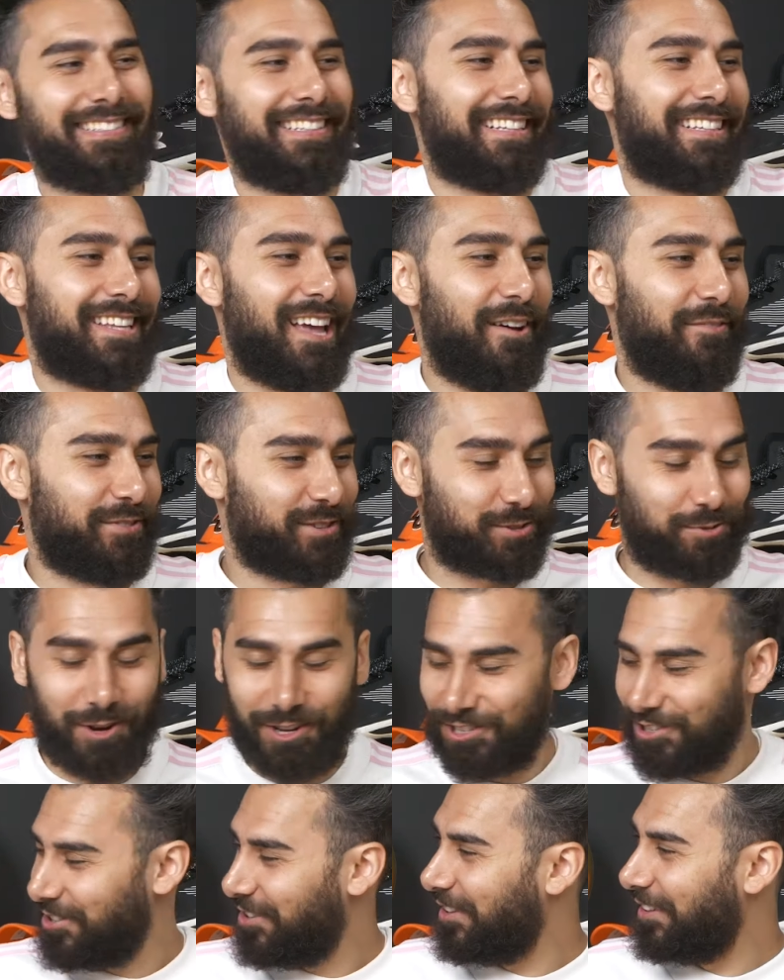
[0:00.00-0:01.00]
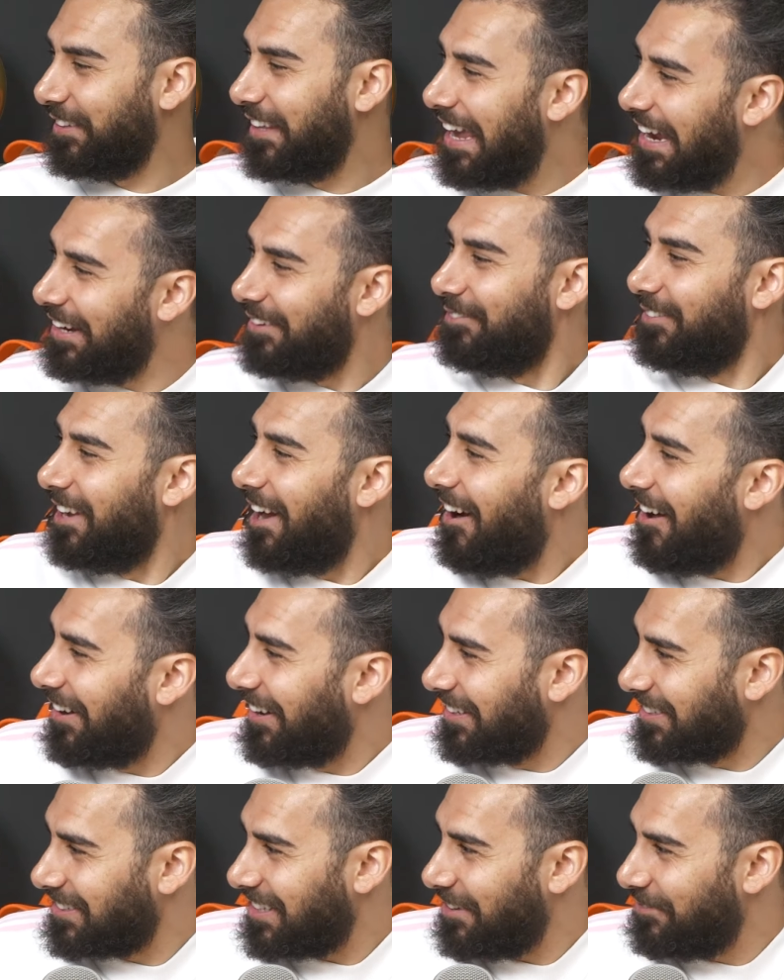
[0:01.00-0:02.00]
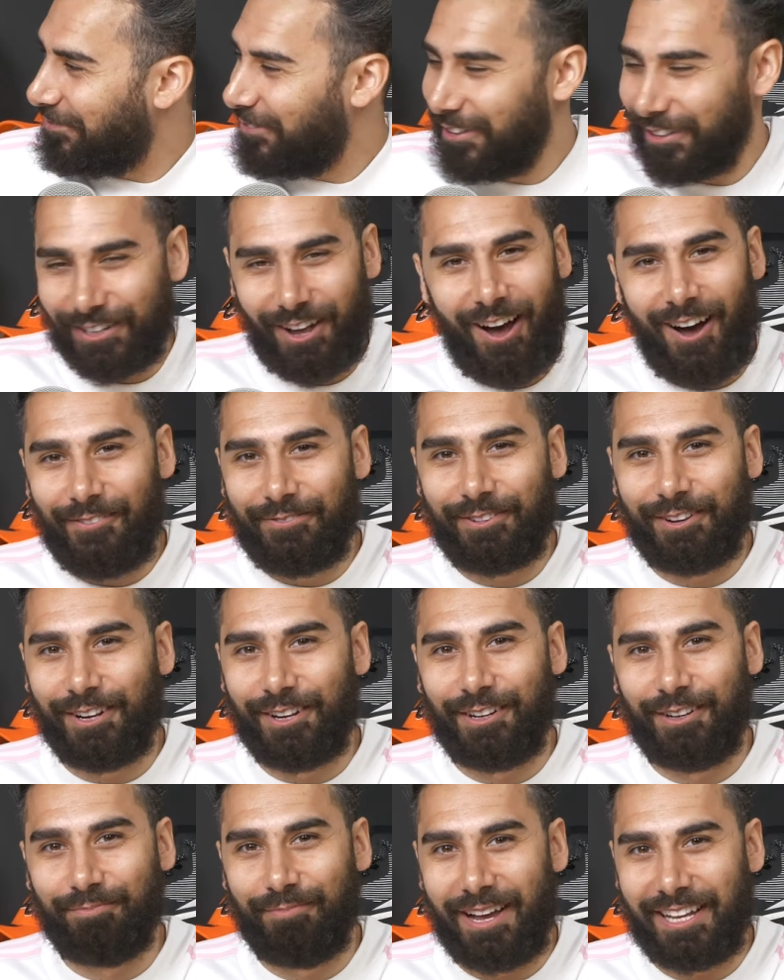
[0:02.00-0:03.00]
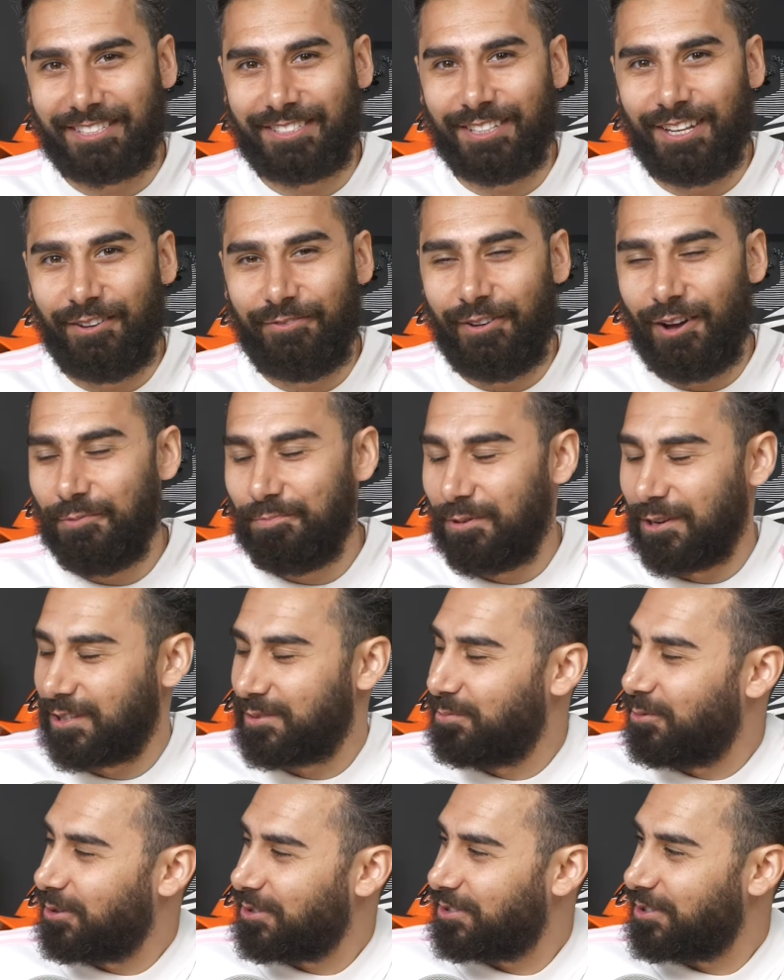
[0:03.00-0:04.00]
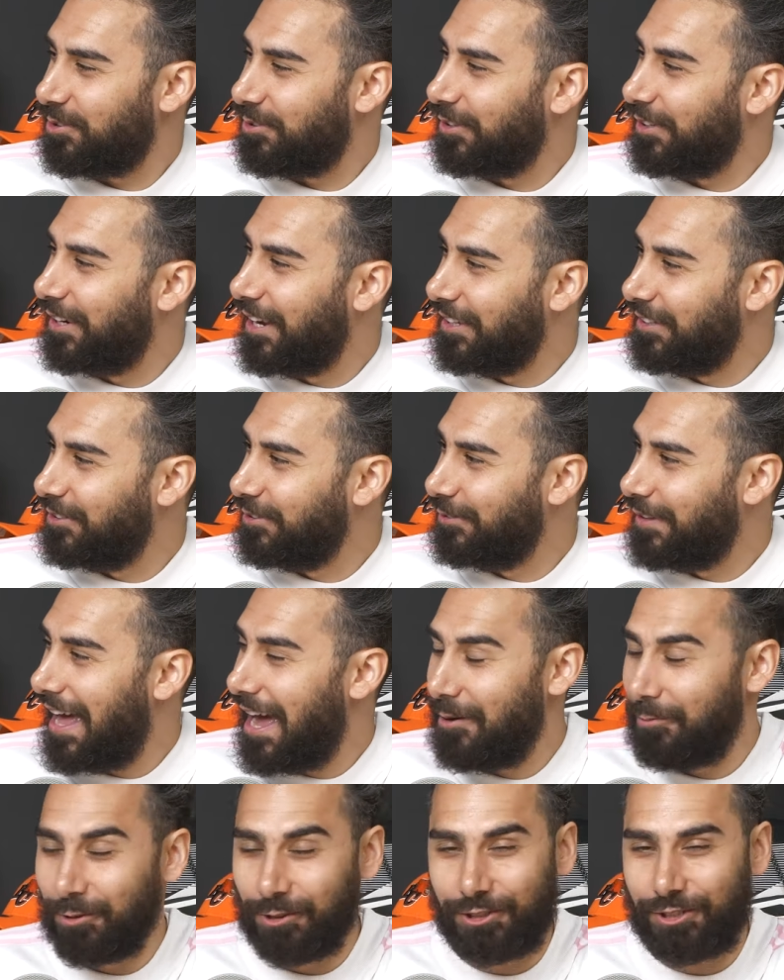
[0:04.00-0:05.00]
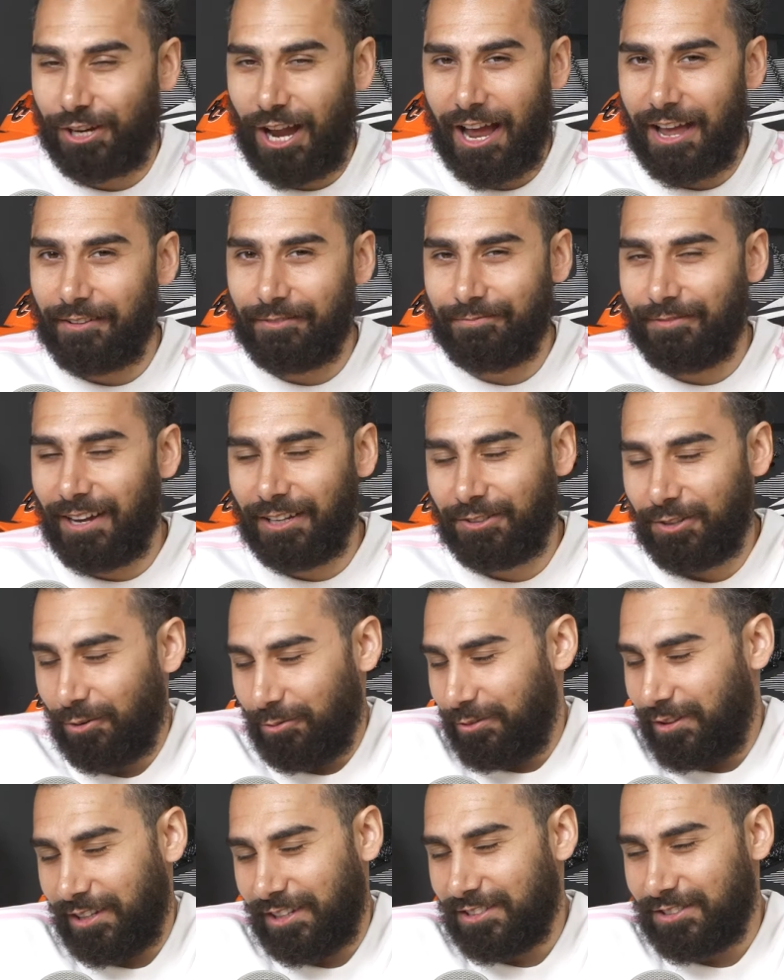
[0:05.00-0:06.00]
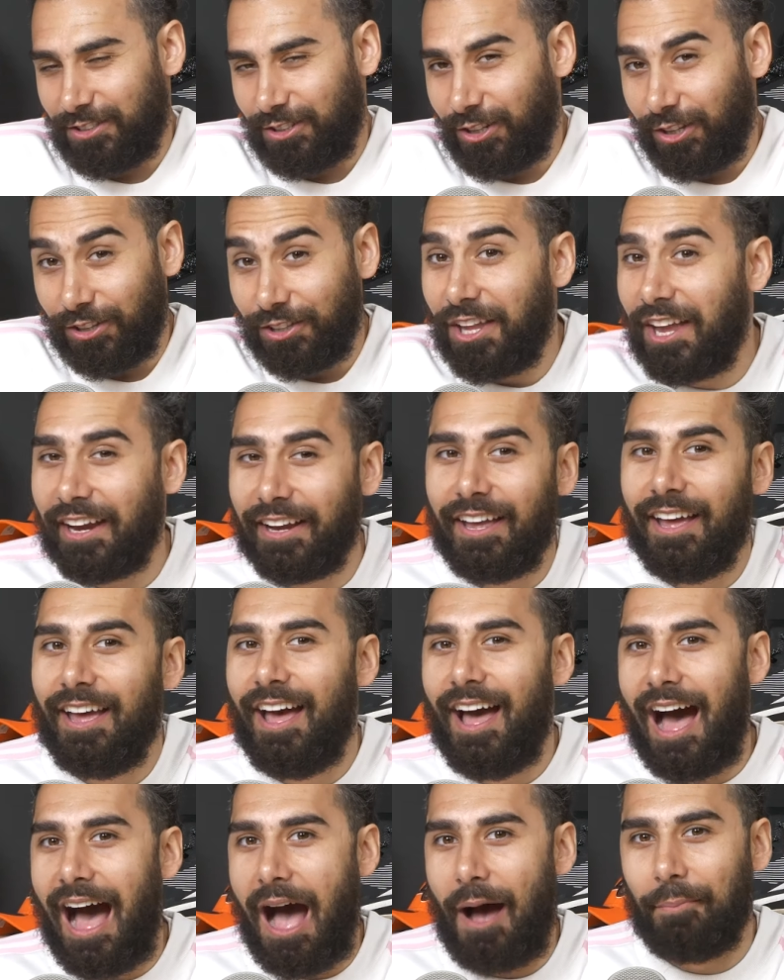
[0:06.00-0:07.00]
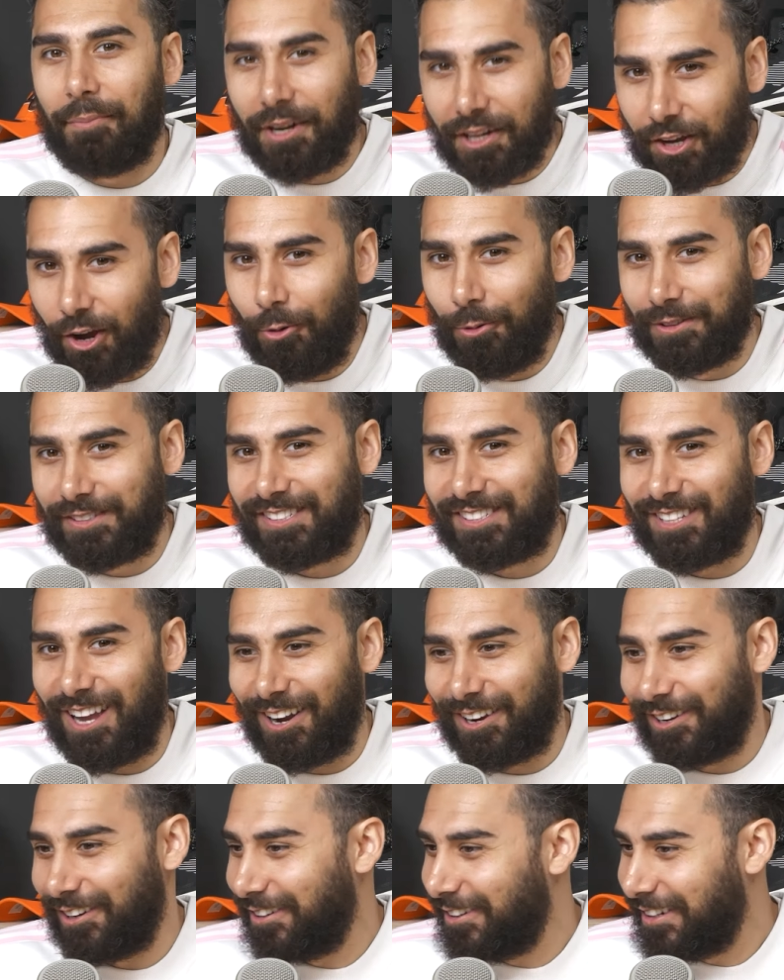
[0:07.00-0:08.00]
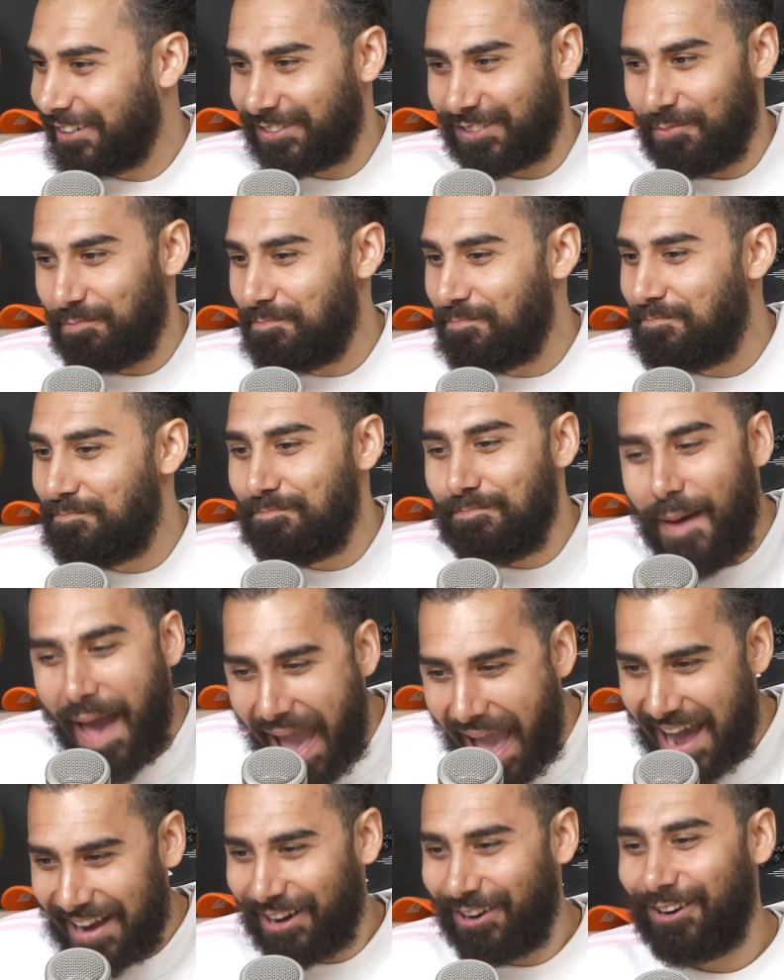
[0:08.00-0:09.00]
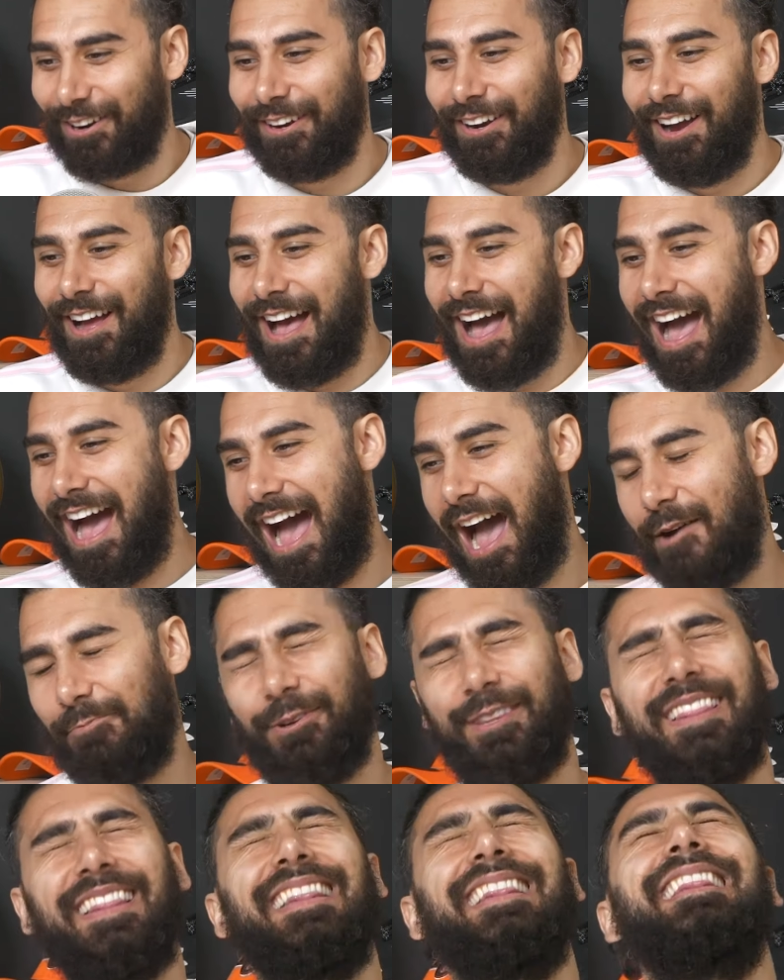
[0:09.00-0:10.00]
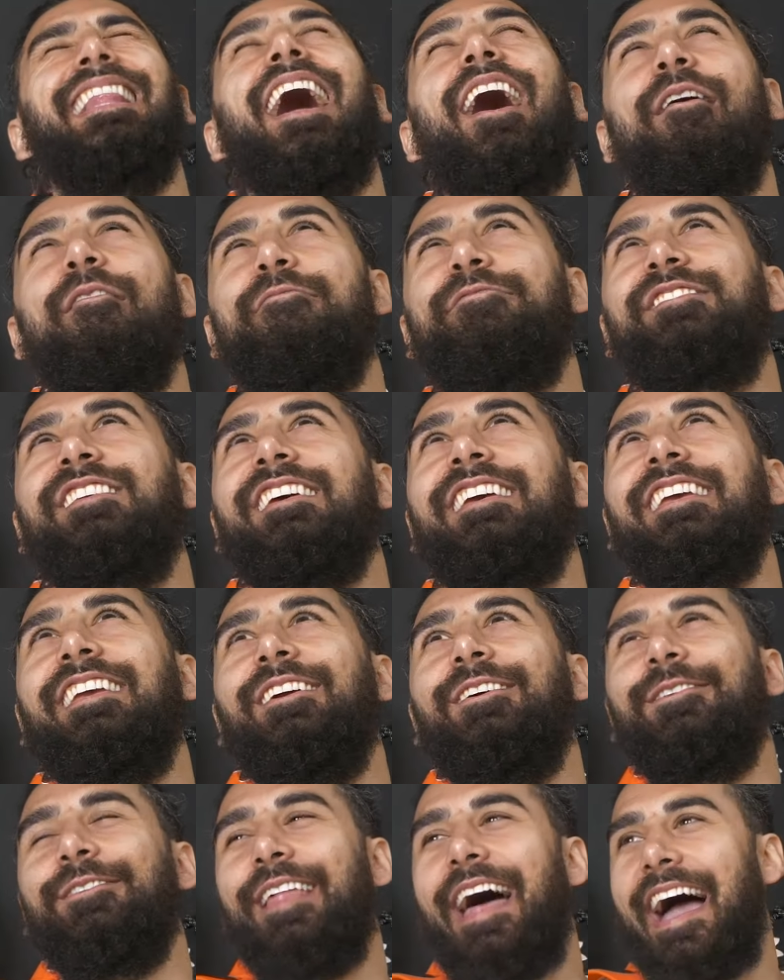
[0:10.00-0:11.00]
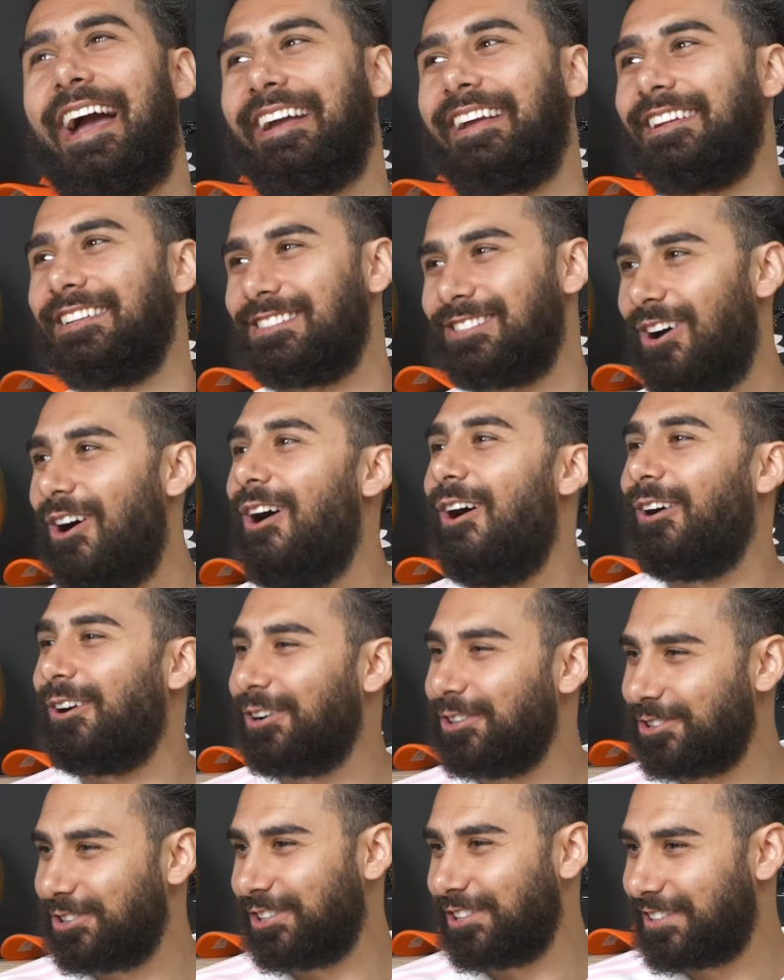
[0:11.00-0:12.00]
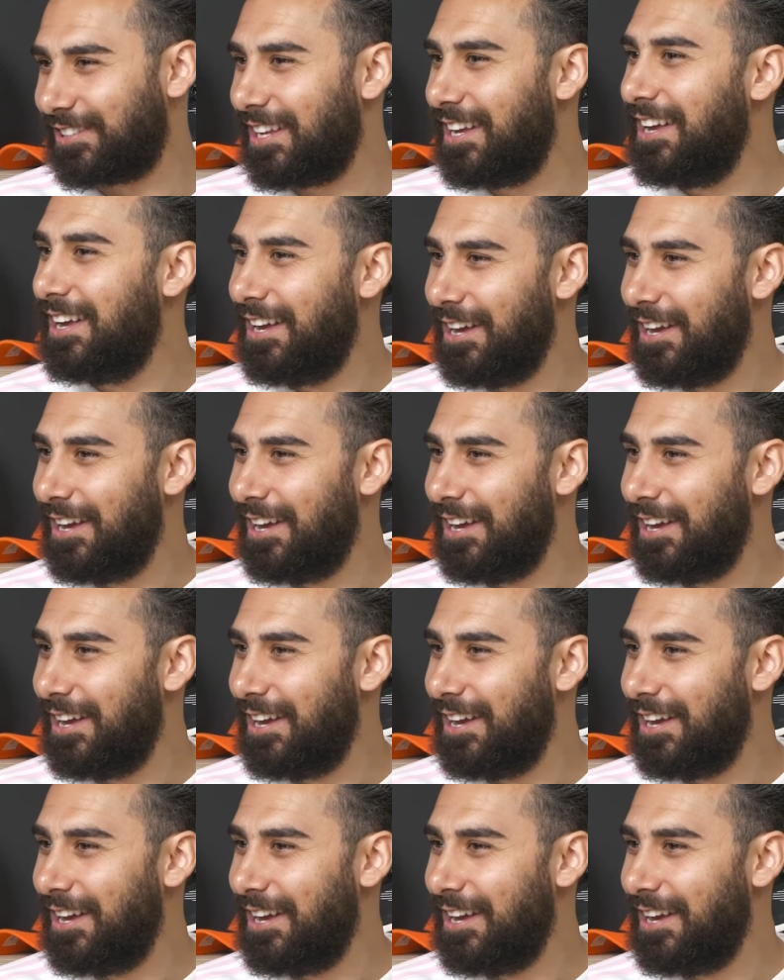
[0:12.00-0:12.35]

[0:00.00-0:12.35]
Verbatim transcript: This is the toughest question of the day, to be honest. Yeah. I feel confident in my CFL picks more so than I do that, which I, I don't think is a good thing. I'm gonna go with Sucker. It's a banger. I would love to hear that guitar just